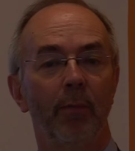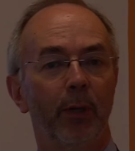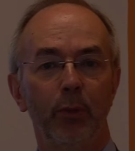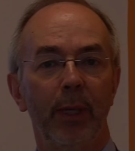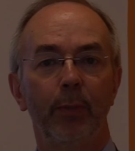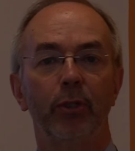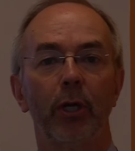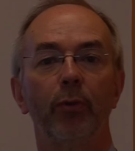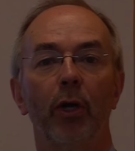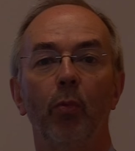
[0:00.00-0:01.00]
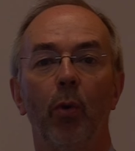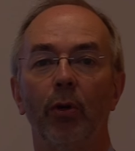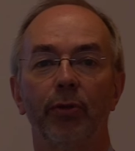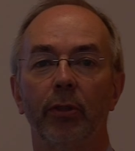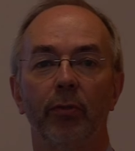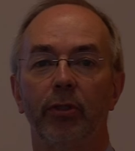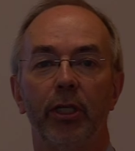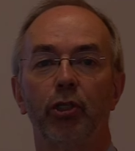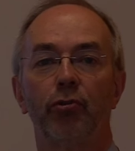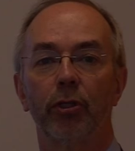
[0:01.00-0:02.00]
Most people don't know what
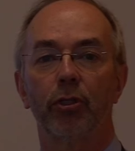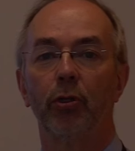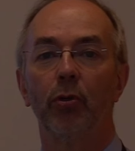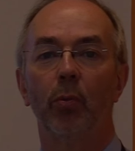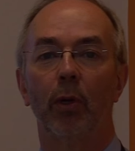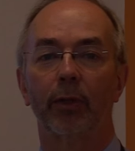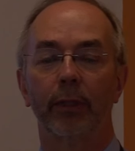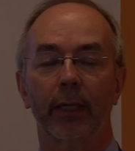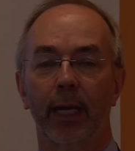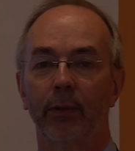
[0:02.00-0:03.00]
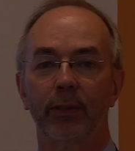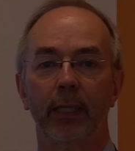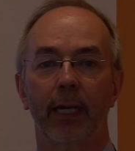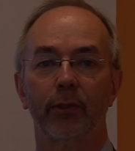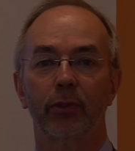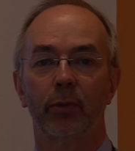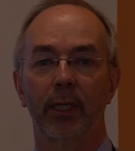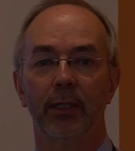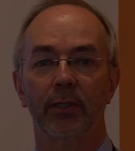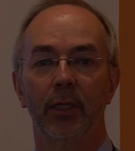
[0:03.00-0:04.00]
districts do, what the county council
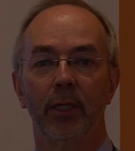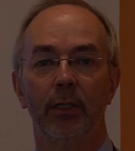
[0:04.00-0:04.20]
does.